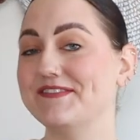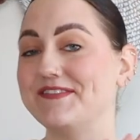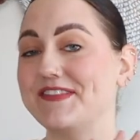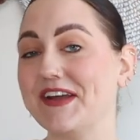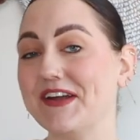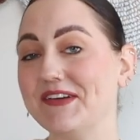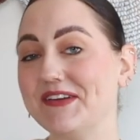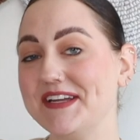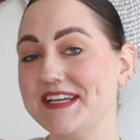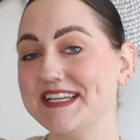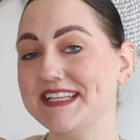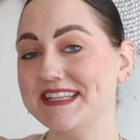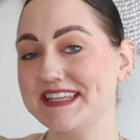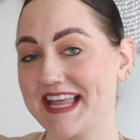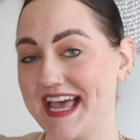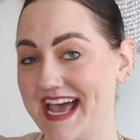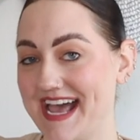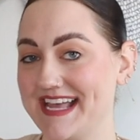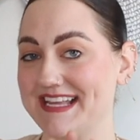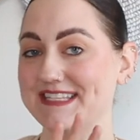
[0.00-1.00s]
very
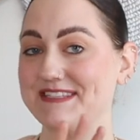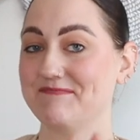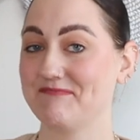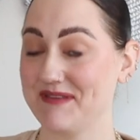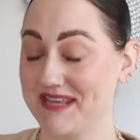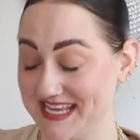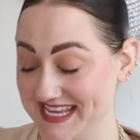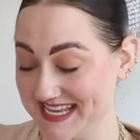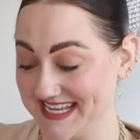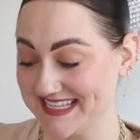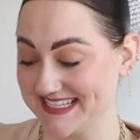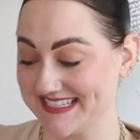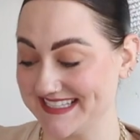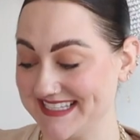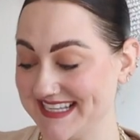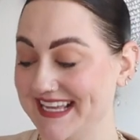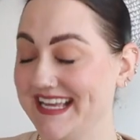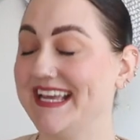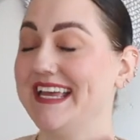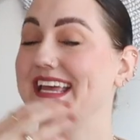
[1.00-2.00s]
last piece